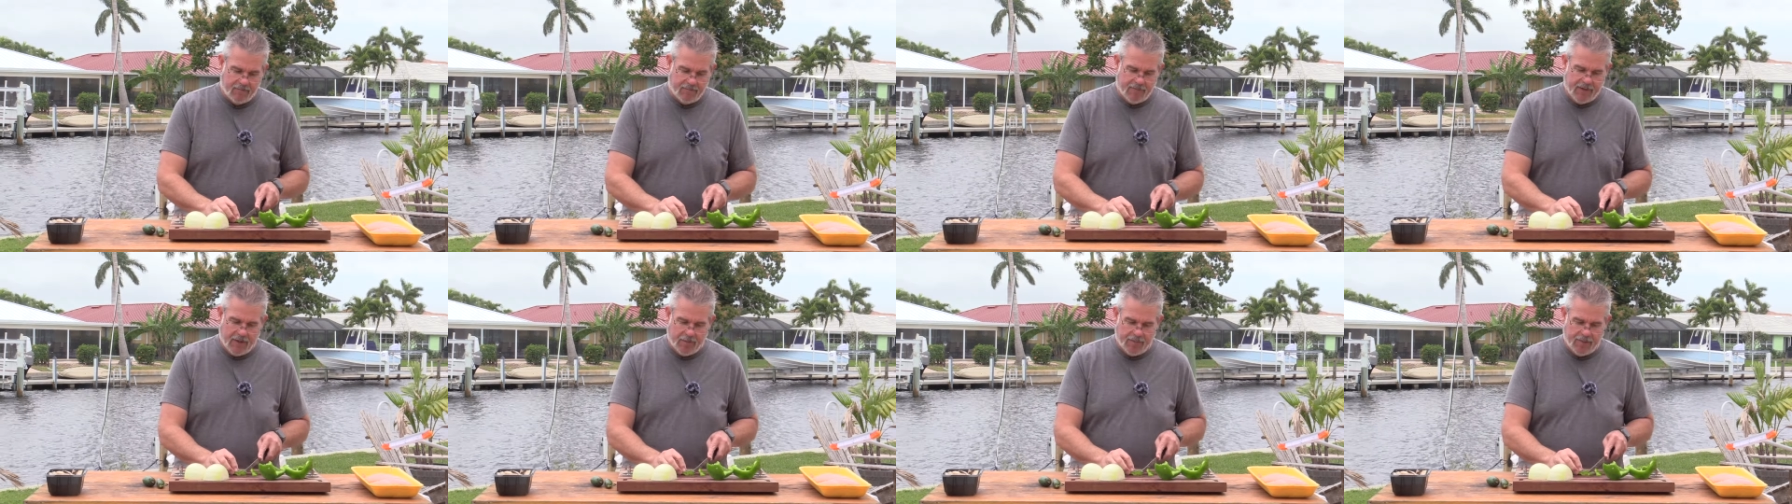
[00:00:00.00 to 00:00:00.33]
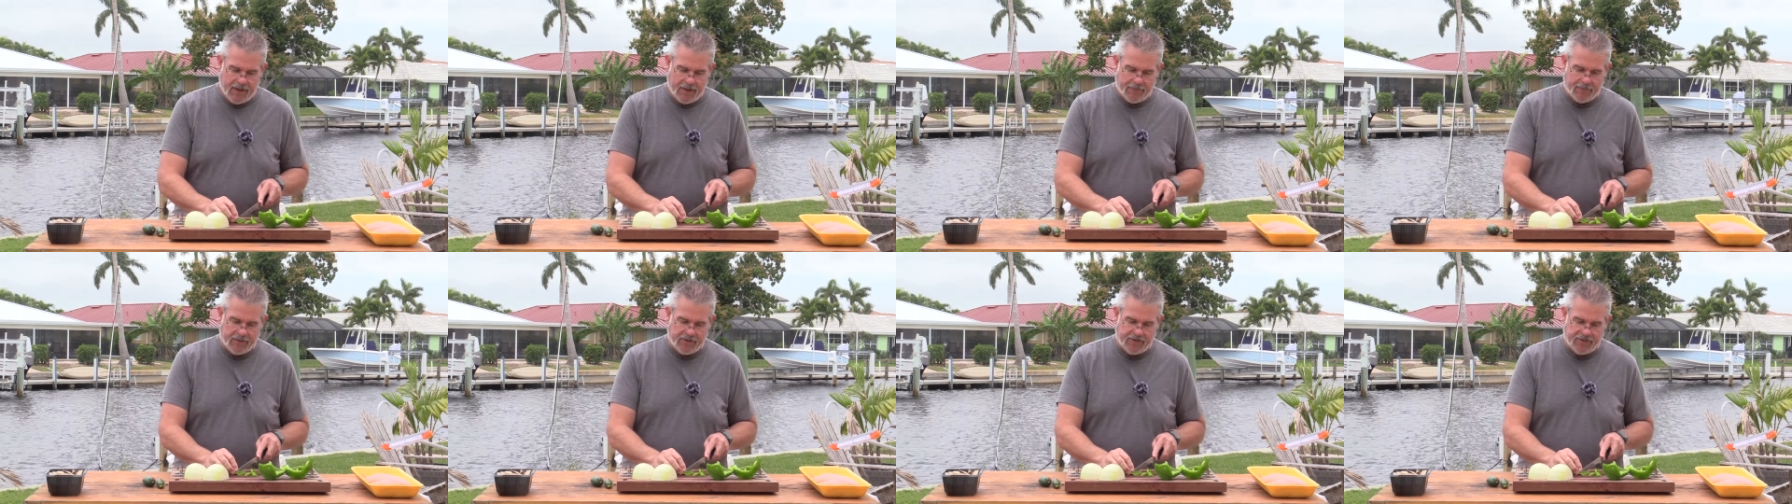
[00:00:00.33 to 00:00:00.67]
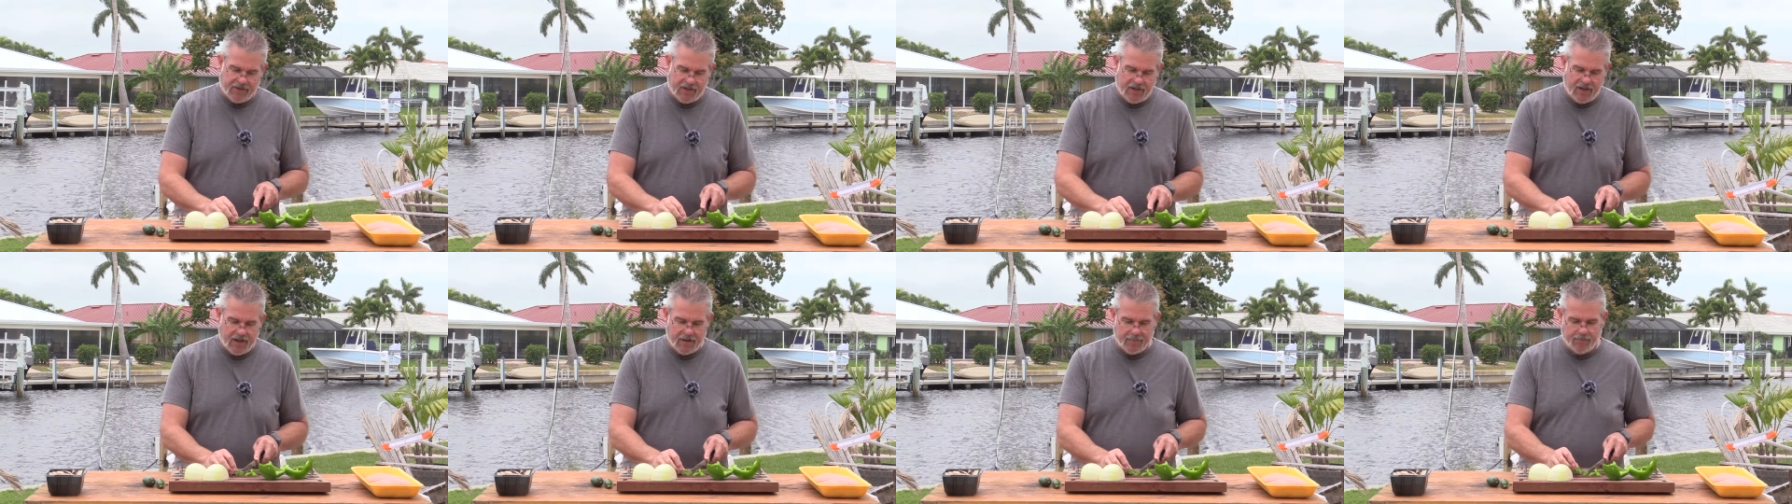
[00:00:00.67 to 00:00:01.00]
bell peppers
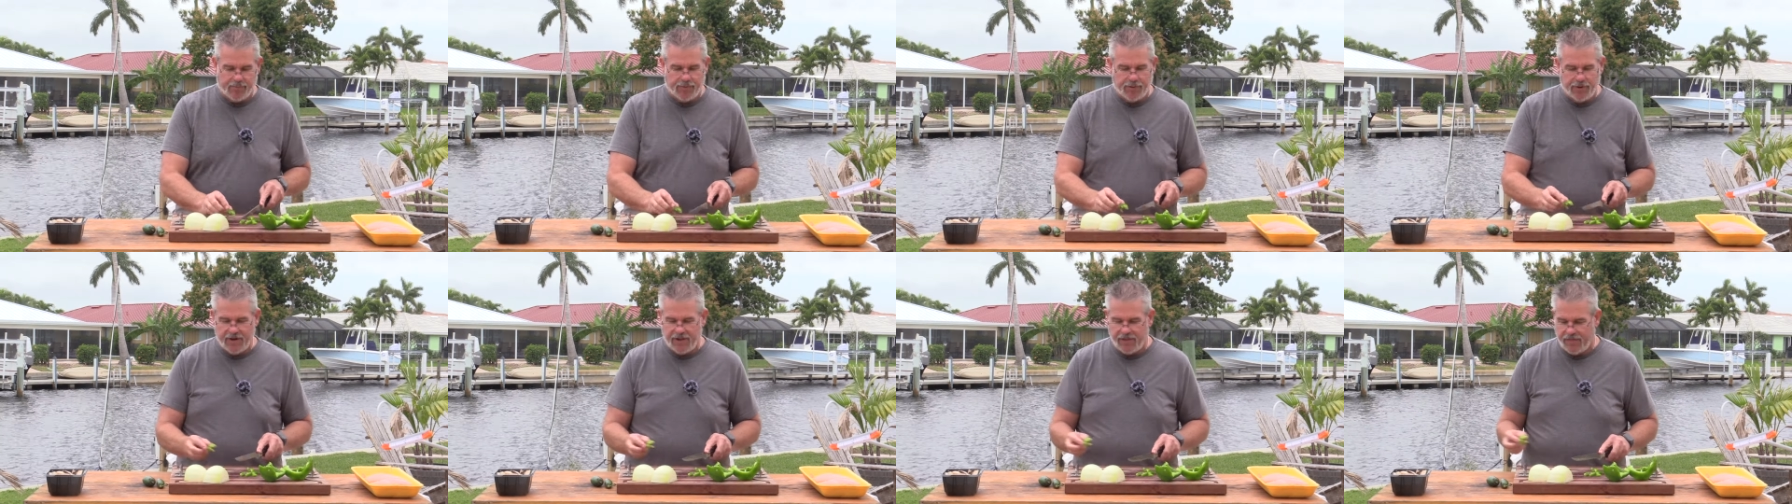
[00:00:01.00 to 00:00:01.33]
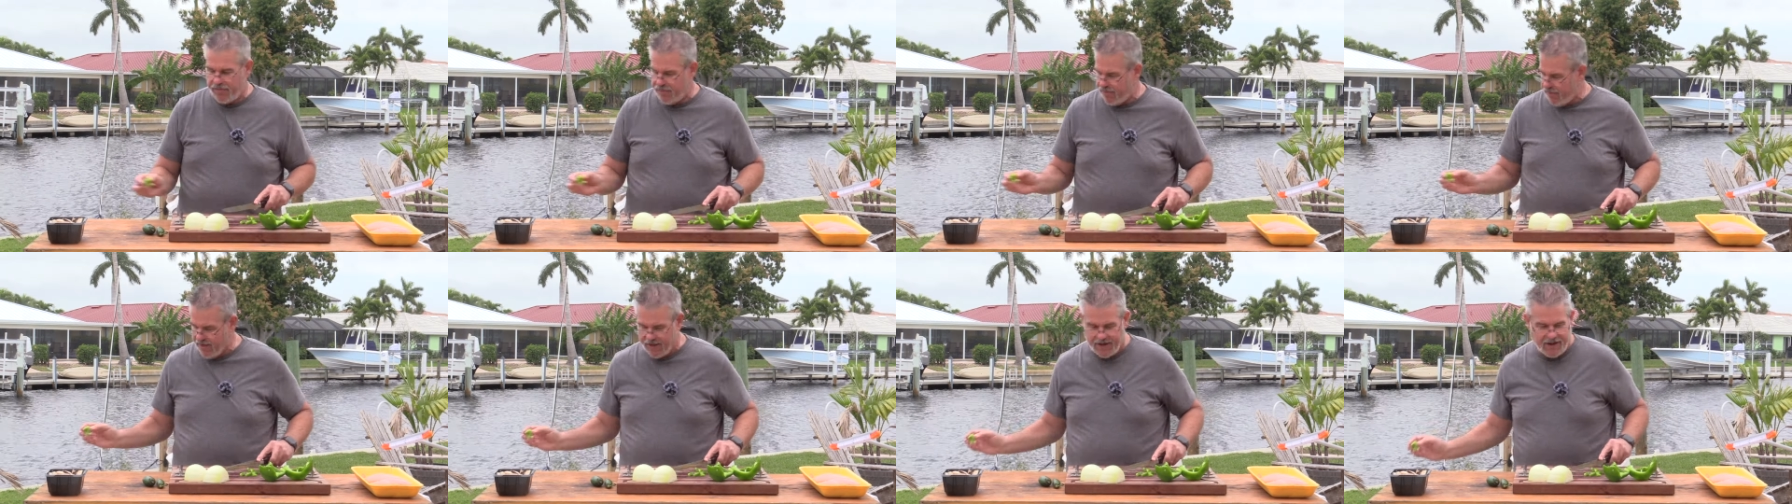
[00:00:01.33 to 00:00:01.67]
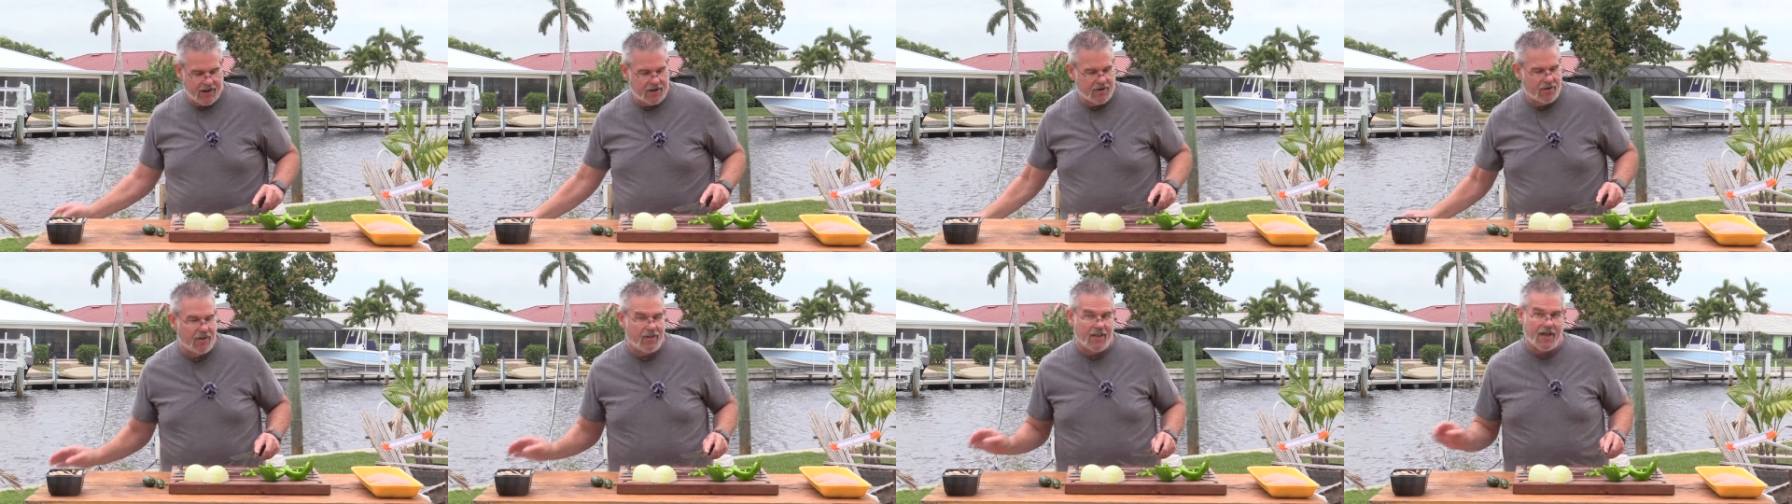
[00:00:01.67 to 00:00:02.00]
cut pretty thin.
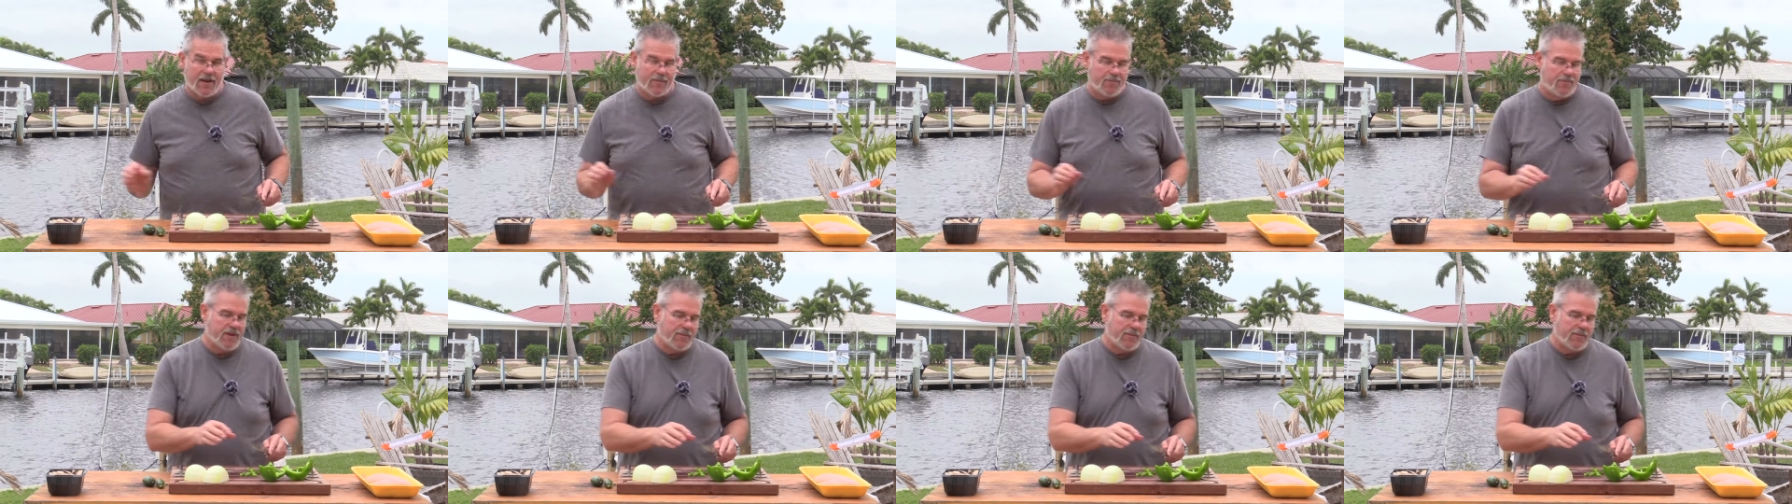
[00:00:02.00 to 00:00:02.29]
I know a lot of